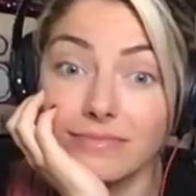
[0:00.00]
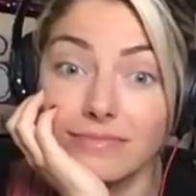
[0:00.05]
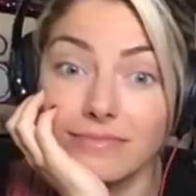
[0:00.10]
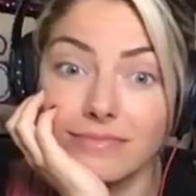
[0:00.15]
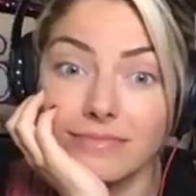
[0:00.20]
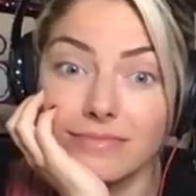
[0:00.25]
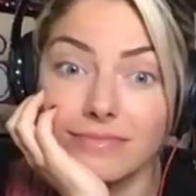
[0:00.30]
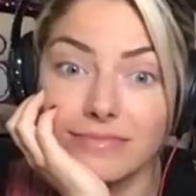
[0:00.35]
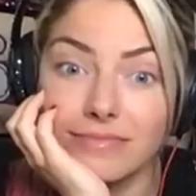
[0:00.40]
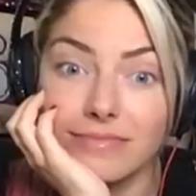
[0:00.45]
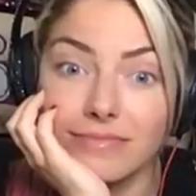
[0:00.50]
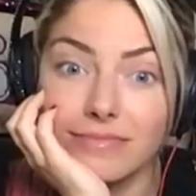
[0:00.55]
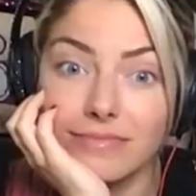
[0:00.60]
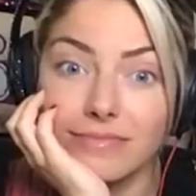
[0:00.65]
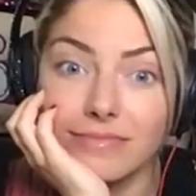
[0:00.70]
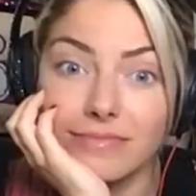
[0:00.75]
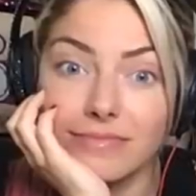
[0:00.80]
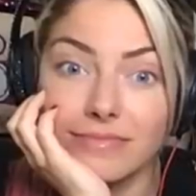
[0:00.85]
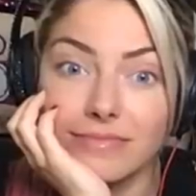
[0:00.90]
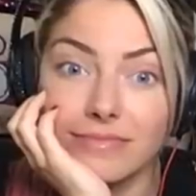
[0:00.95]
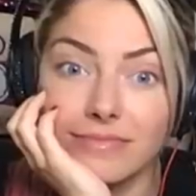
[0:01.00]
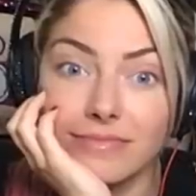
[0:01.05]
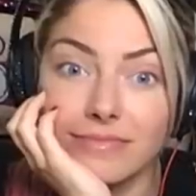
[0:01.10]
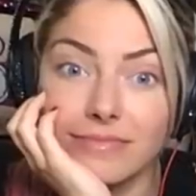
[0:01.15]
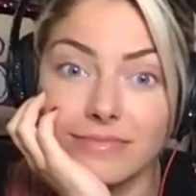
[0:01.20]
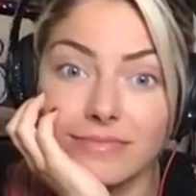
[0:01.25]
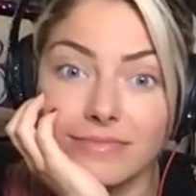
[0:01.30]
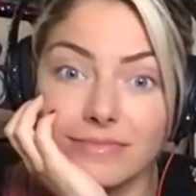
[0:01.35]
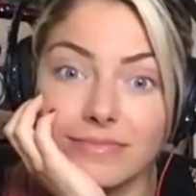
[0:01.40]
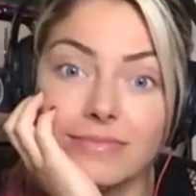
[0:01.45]

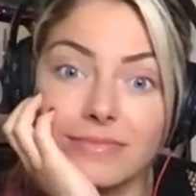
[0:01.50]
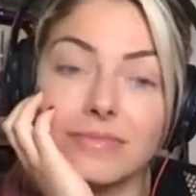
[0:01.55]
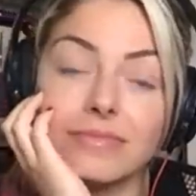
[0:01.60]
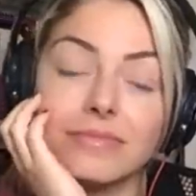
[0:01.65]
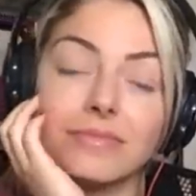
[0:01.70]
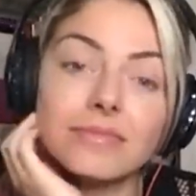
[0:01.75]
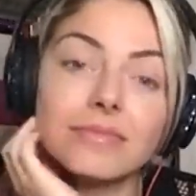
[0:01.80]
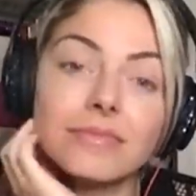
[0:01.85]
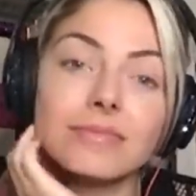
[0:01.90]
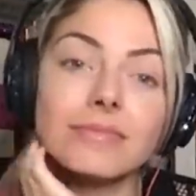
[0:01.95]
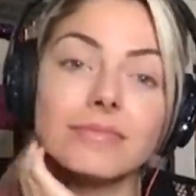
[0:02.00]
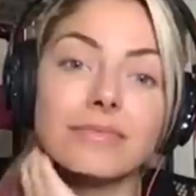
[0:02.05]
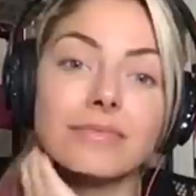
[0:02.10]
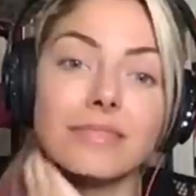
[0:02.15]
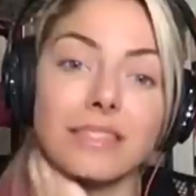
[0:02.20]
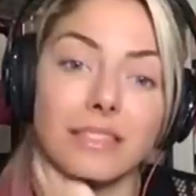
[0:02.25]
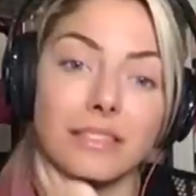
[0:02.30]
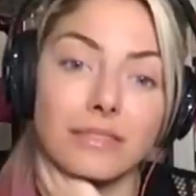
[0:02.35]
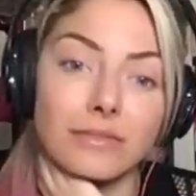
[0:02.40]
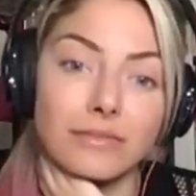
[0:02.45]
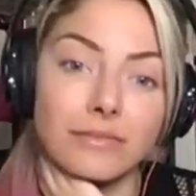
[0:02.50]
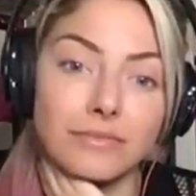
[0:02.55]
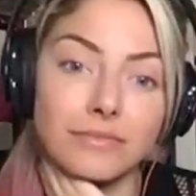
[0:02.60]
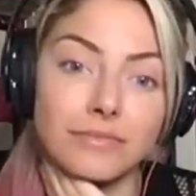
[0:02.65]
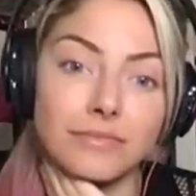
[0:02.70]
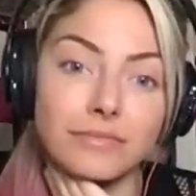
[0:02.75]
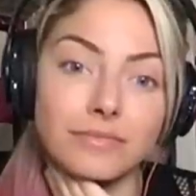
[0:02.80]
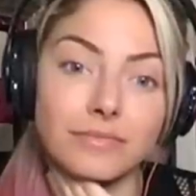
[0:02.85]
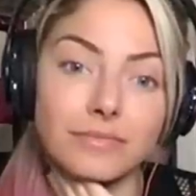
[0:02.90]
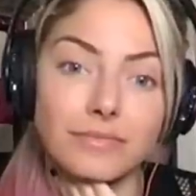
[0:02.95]

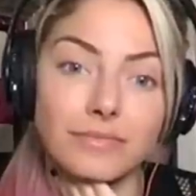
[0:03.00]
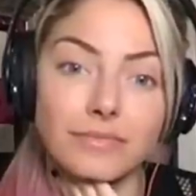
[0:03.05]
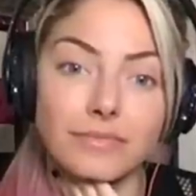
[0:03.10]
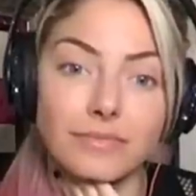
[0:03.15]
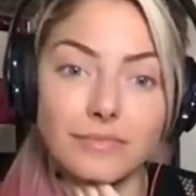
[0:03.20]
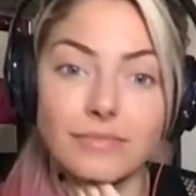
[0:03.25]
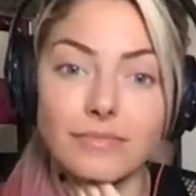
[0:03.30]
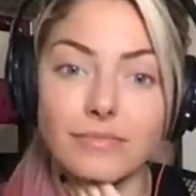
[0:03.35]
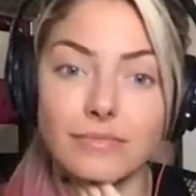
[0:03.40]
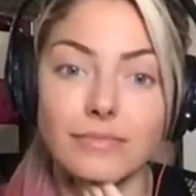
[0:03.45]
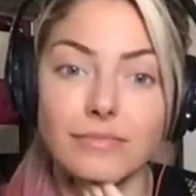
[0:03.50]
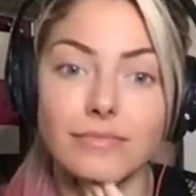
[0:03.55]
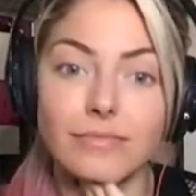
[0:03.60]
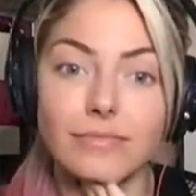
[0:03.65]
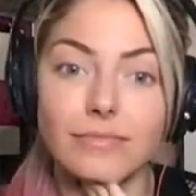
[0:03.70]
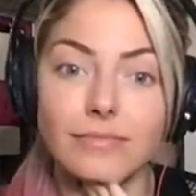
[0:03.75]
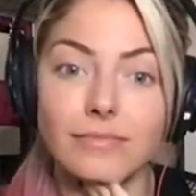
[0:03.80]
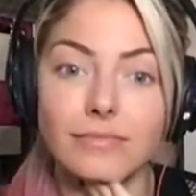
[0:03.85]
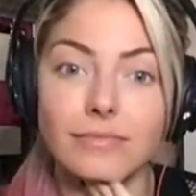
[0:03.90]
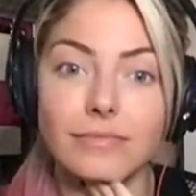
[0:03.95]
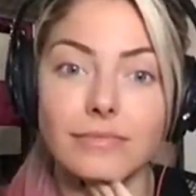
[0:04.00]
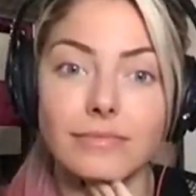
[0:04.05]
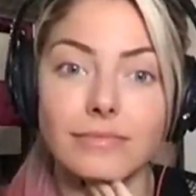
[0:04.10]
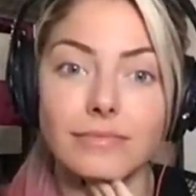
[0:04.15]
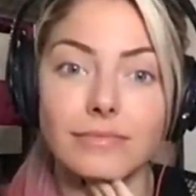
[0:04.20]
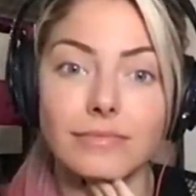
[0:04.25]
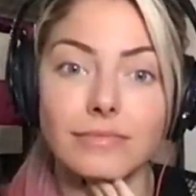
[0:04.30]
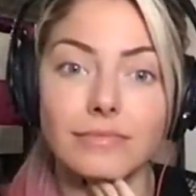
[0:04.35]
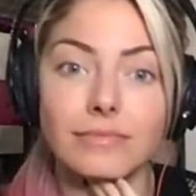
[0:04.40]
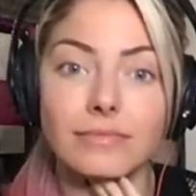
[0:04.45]

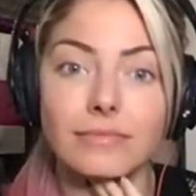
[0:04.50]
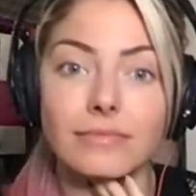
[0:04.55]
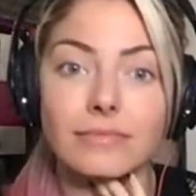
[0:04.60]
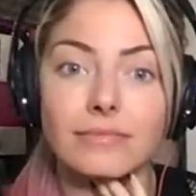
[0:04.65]
(not speaking)